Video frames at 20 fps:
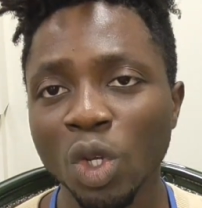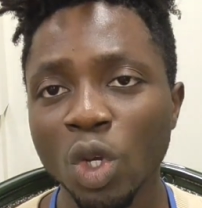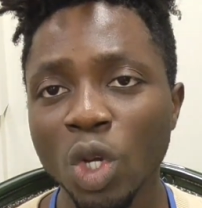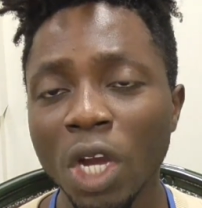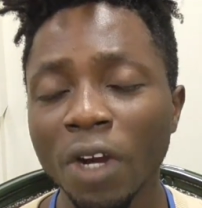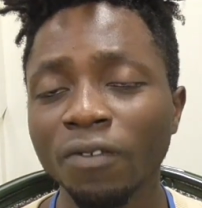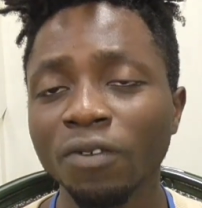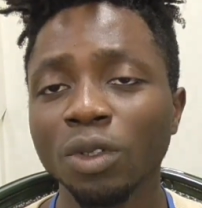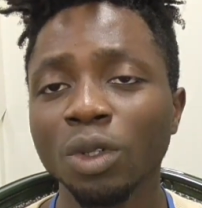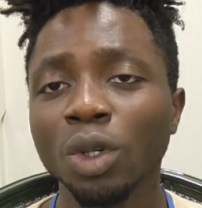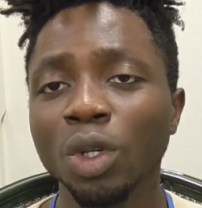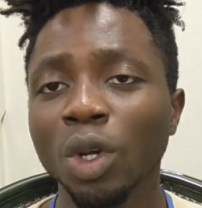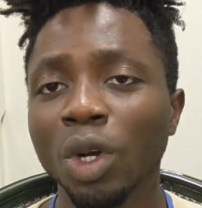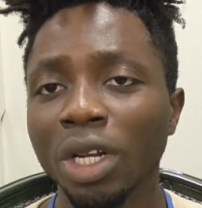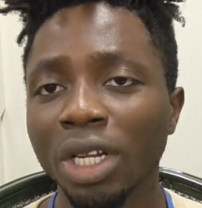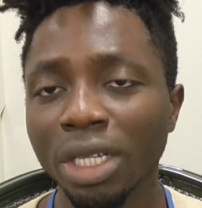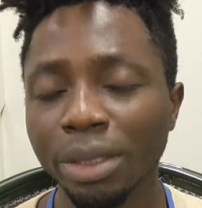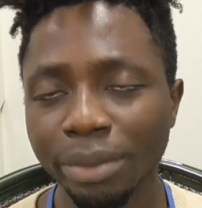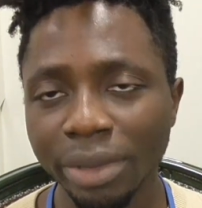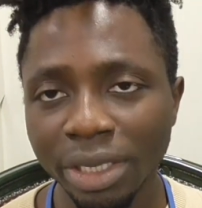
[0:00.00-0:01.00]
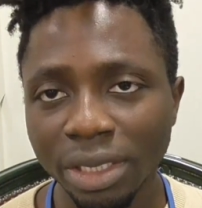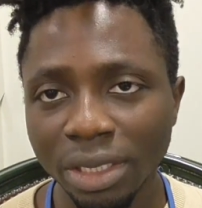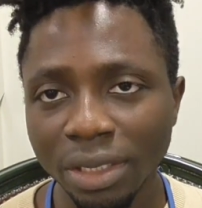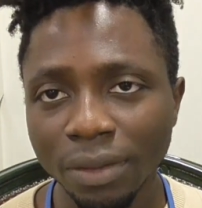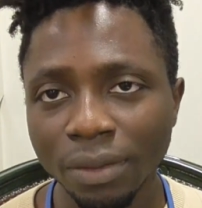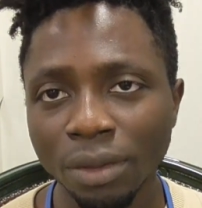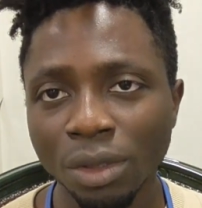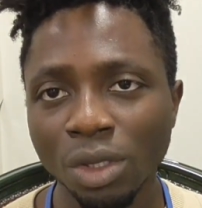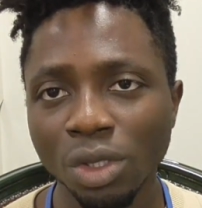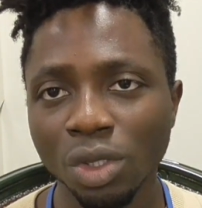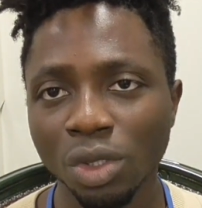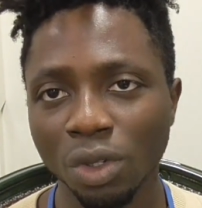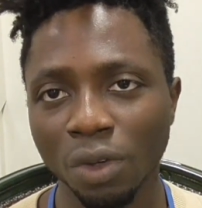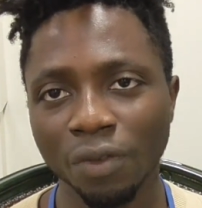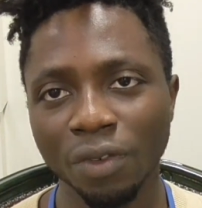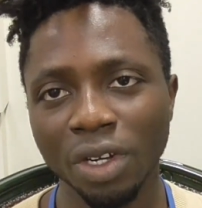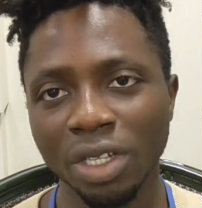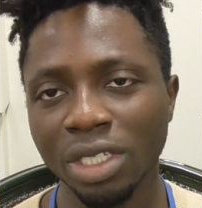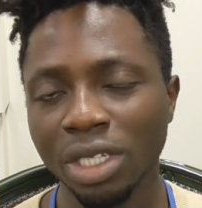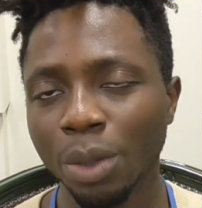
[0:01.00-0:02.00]
You have to know your limit. So
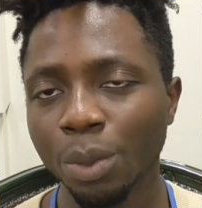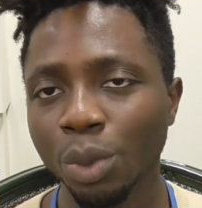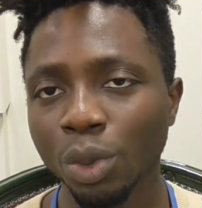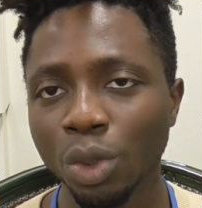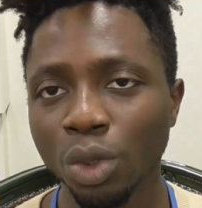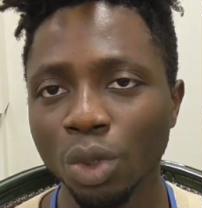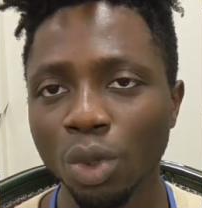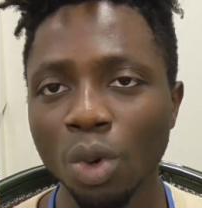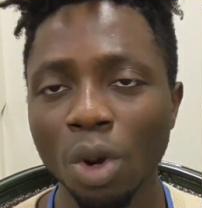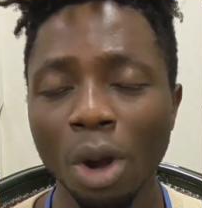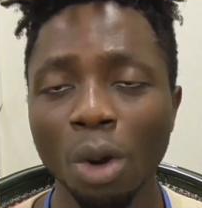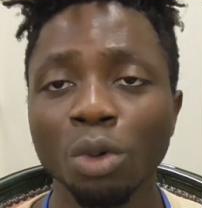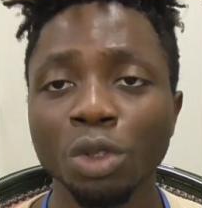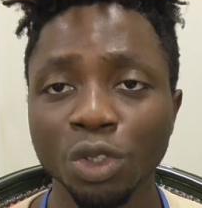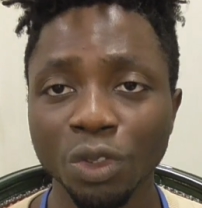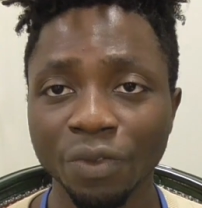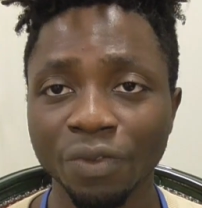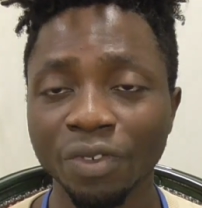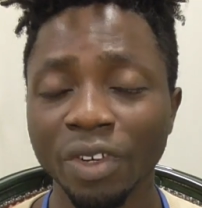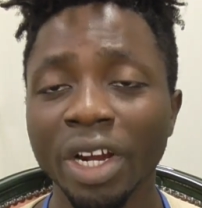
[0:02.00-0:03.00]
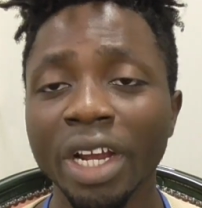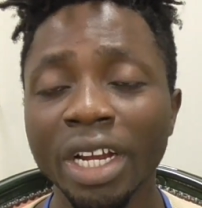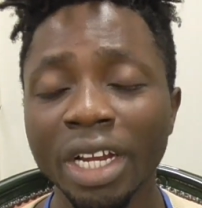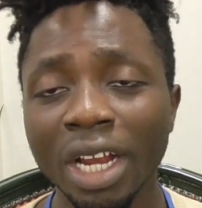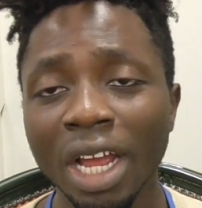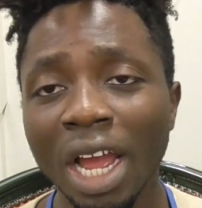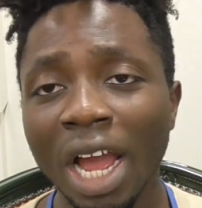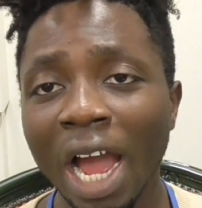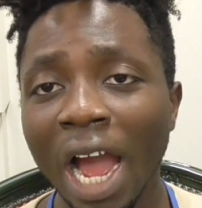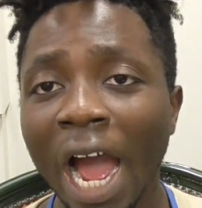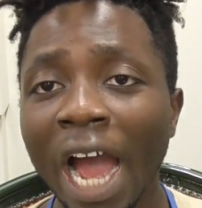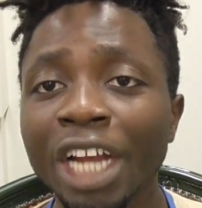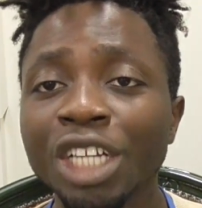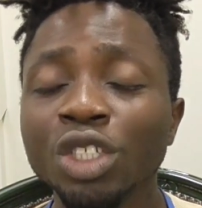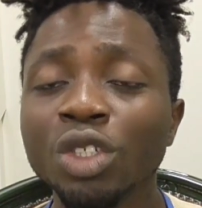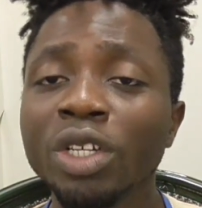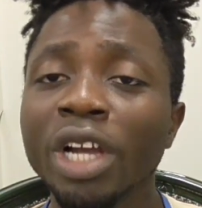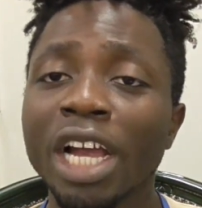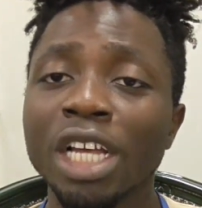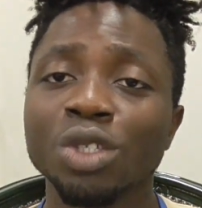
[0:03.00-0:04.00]
for example, you go out with your friend
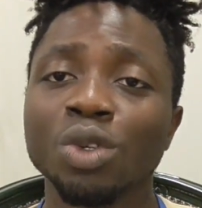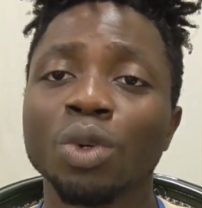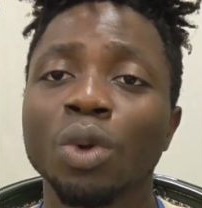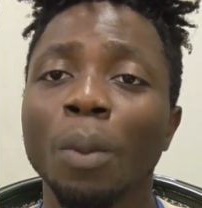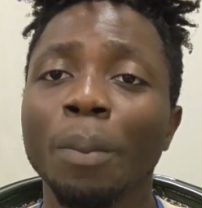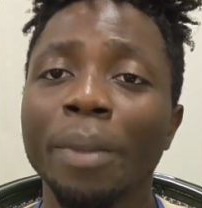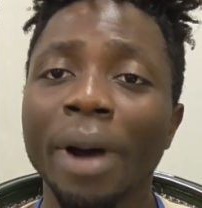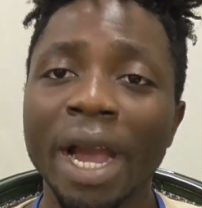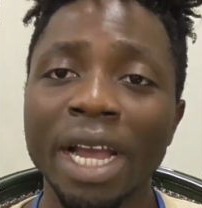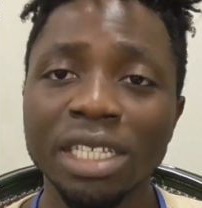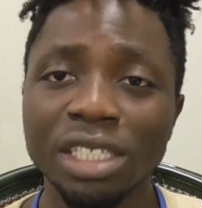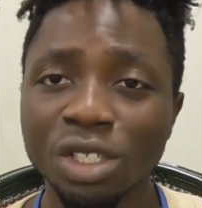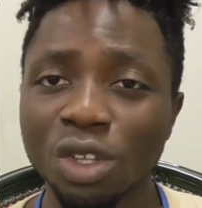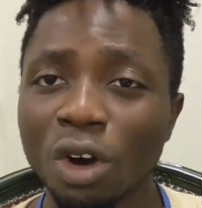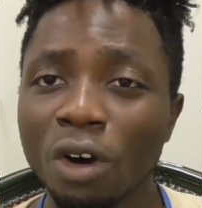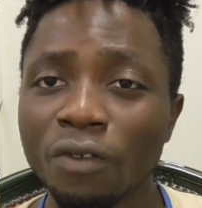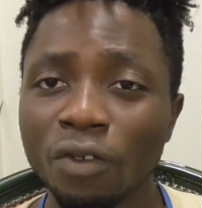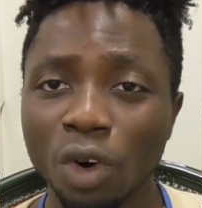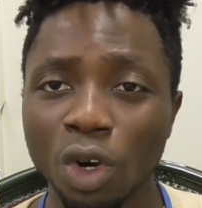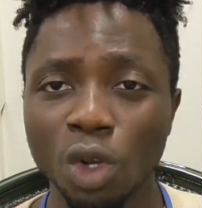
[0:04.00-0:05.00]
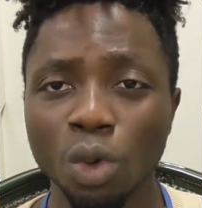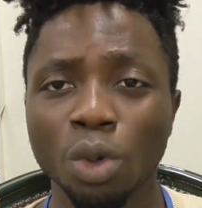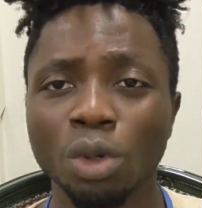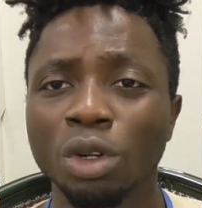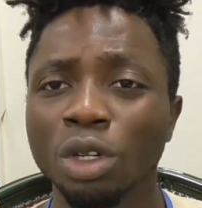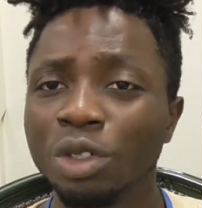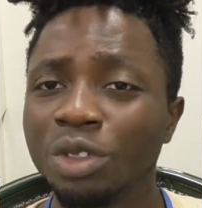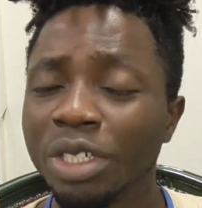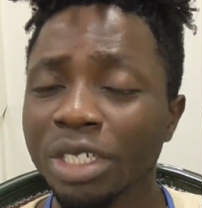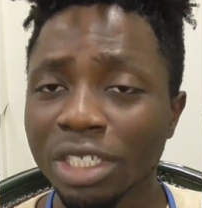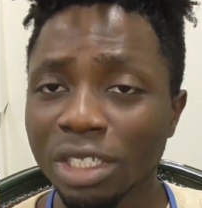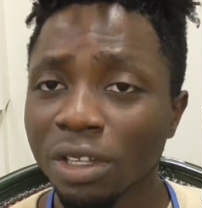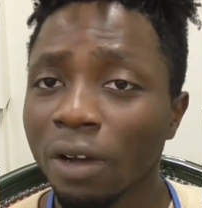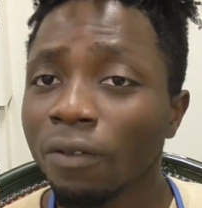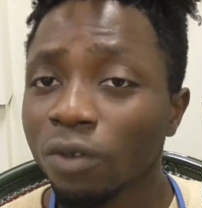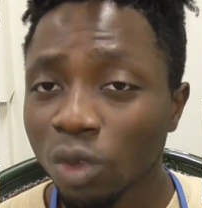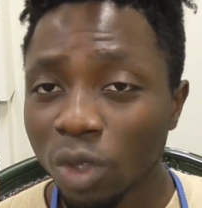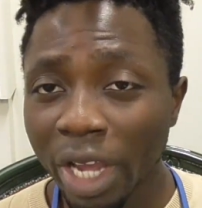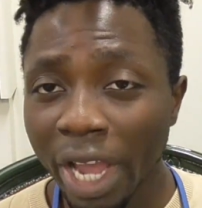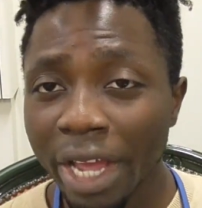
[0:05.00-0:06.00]
and you guys want to buy stuff or you want to drink
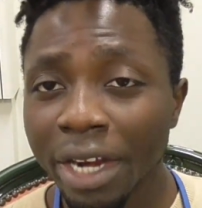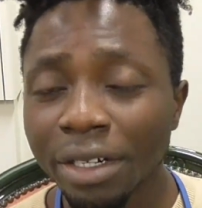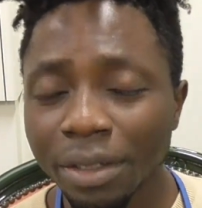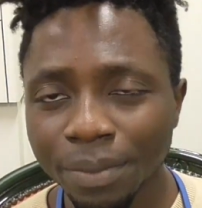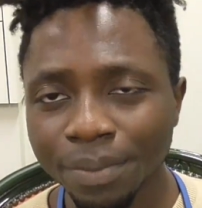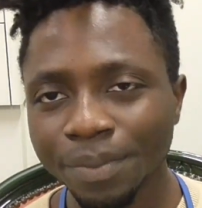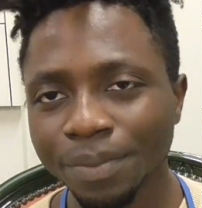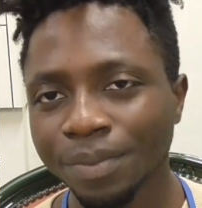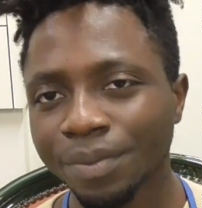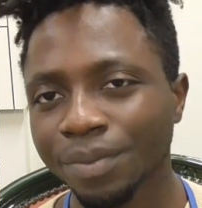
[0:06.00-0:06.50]
stuff together.